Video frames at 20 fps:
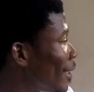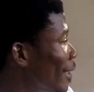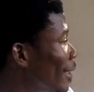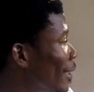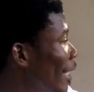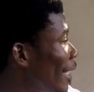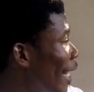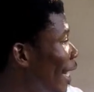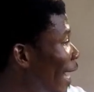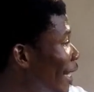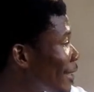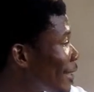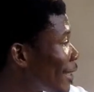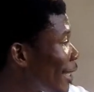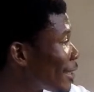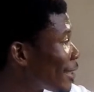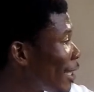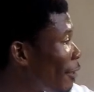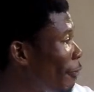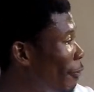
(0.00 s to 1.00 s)
the light
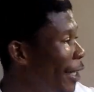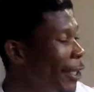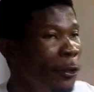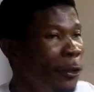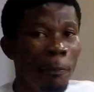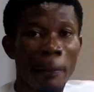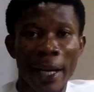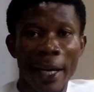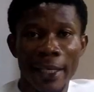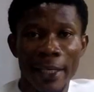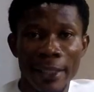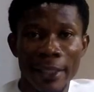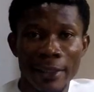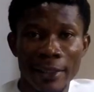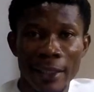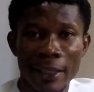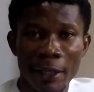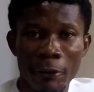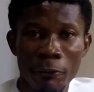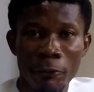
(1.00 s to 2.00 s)
sensor value minus
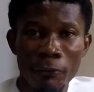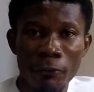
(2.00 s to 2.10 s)
the